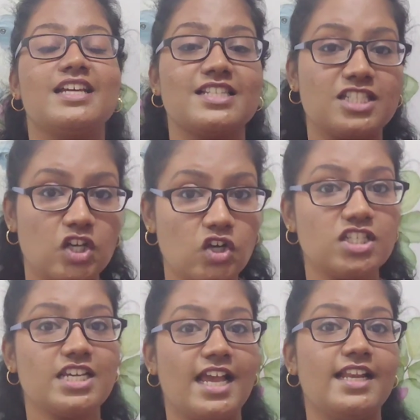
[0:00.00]
Does your
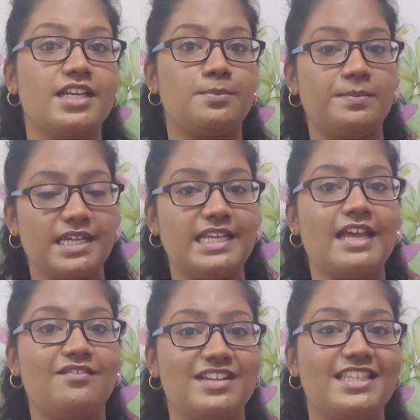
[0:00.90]
child repeat
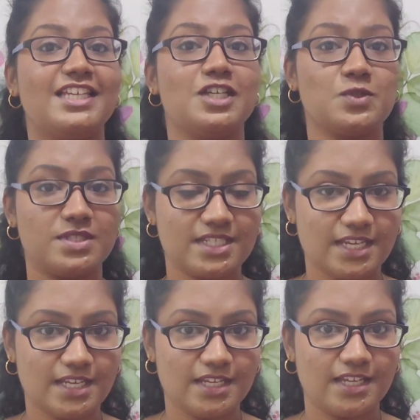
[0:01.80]
everything you
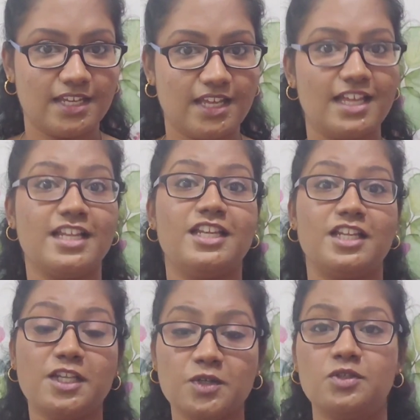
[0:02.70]
say?
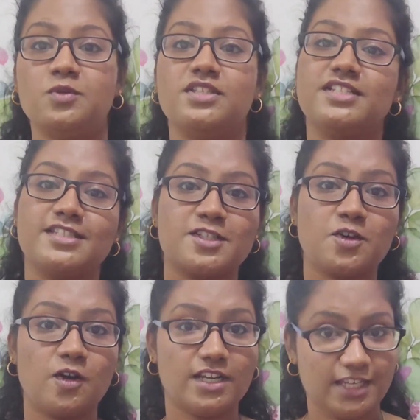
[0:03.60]
Did you know this is
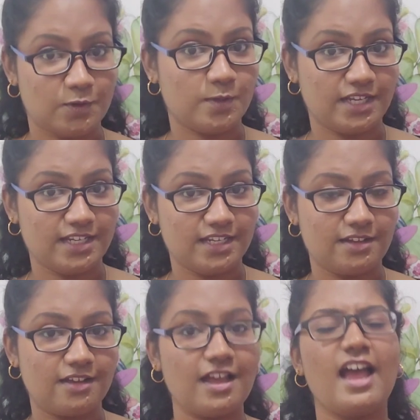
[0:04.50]
called
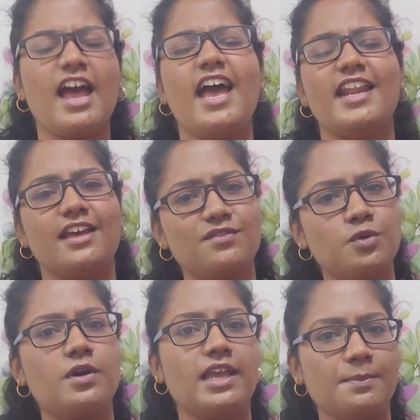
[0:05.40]
echolalia? And have
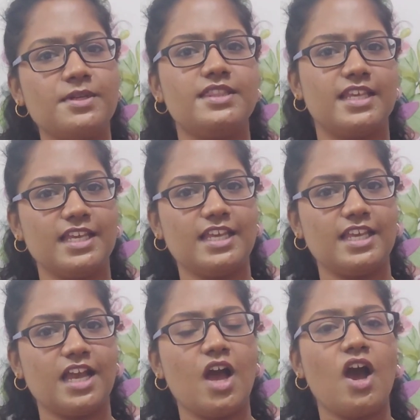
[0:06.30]
you kept
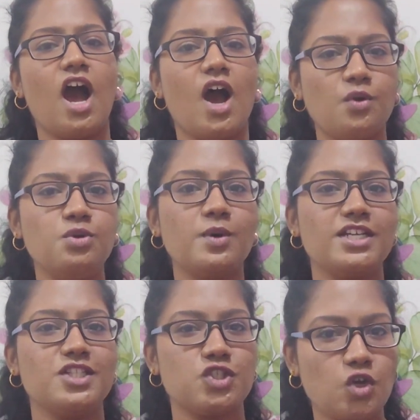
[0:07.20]
thinking, how do
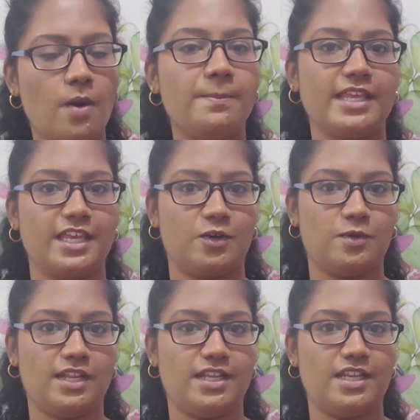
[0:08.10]
I stop
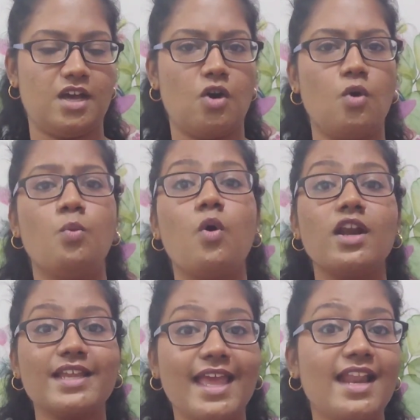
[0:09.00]
echolalia? Or
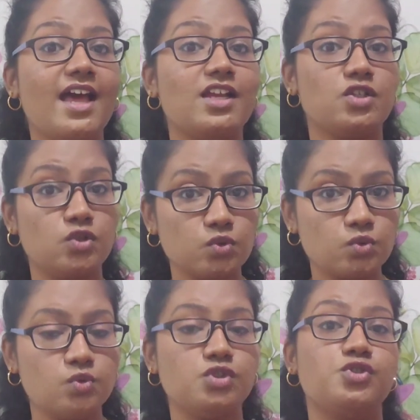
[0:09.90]
what can I
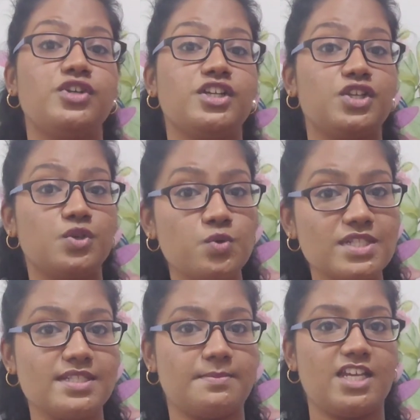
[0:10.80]
do to
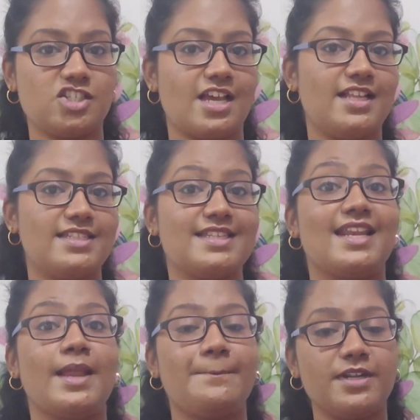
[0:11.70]
reduce my child's
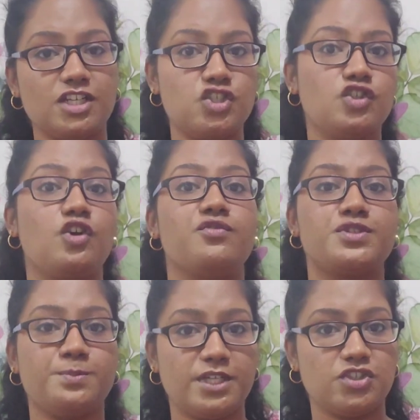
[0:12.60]
repetition of
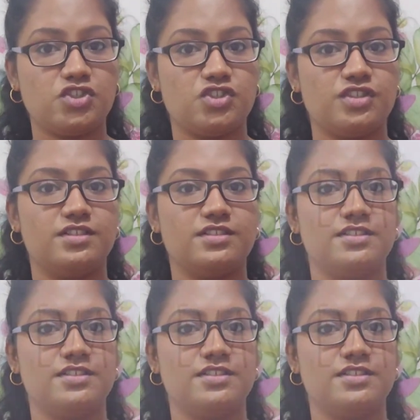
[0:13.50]
speech?